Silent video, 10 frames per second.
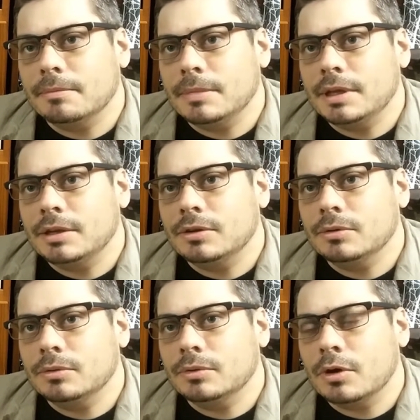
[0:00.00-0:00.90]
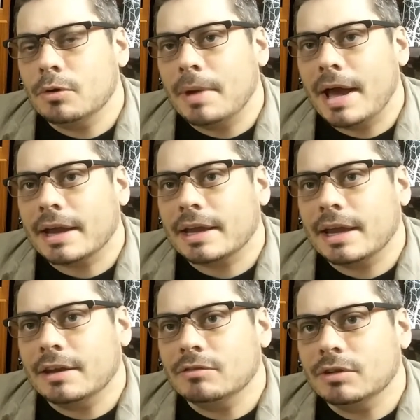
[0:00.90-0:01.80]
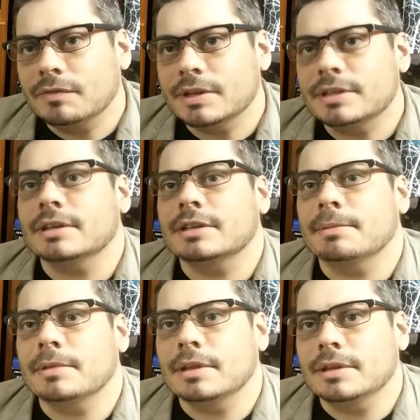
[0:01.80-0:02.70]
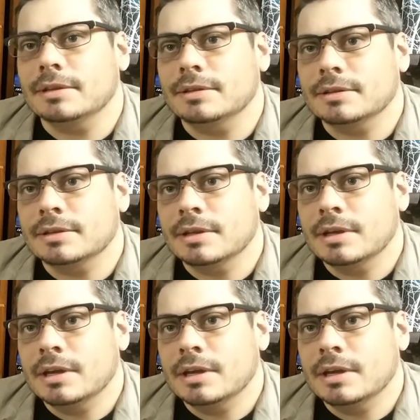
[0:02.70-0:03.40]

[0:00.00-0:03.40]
me to go back and revisit some of these